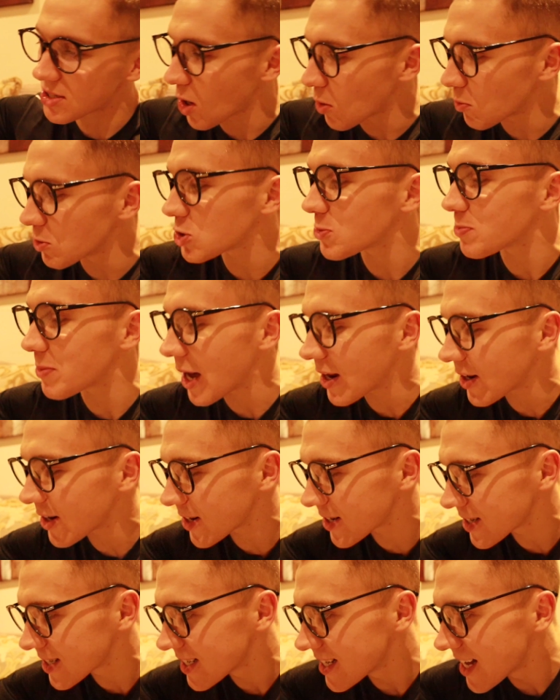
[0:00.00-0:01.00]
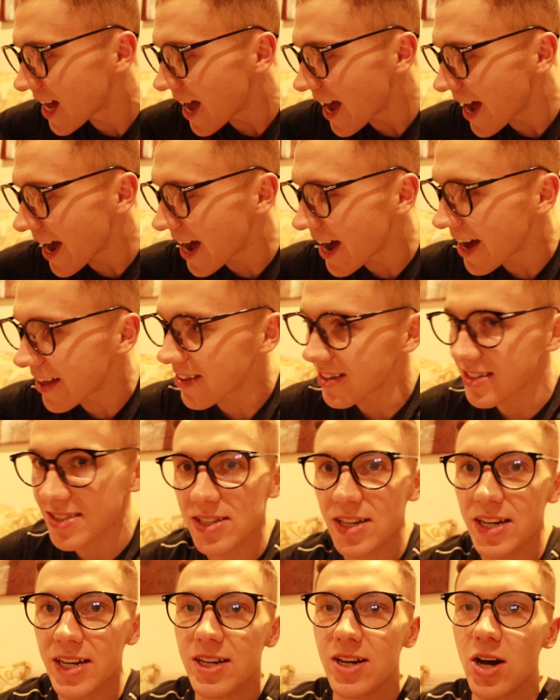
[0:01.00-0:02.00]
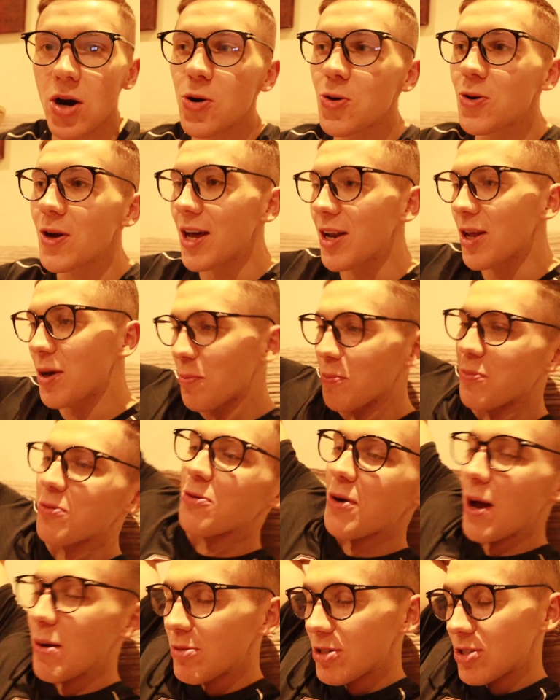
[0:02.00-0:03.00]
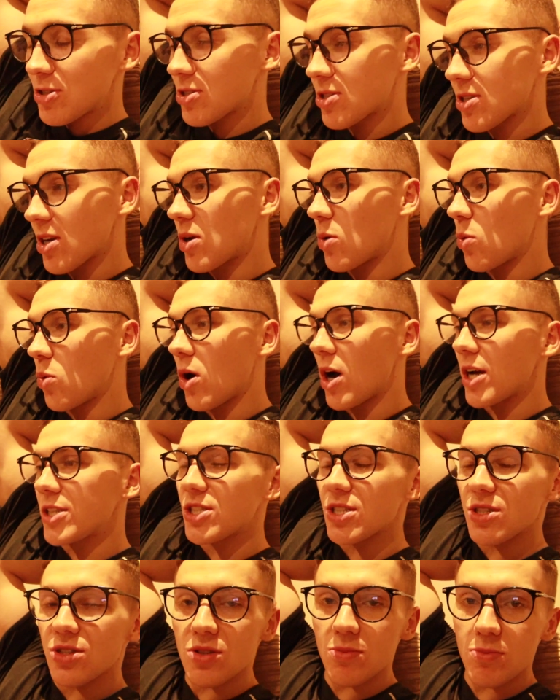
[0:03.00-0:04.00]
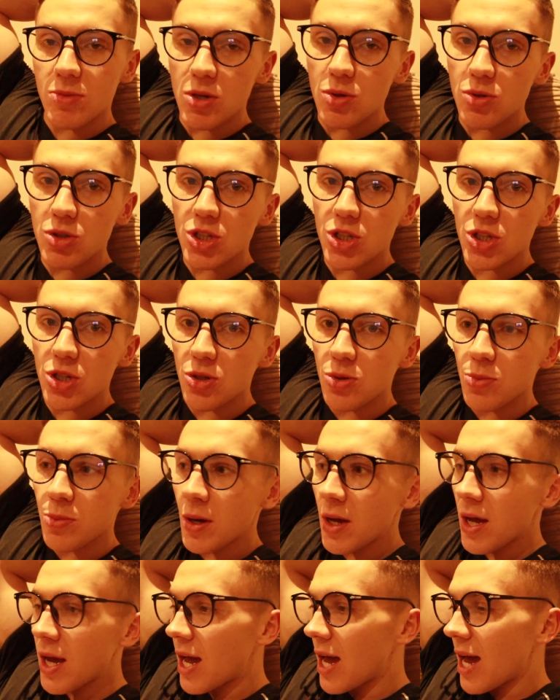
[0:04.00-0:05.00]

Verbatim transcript: so much better uh, than Diet Coke, and I'm probably just gonna watch some YouTube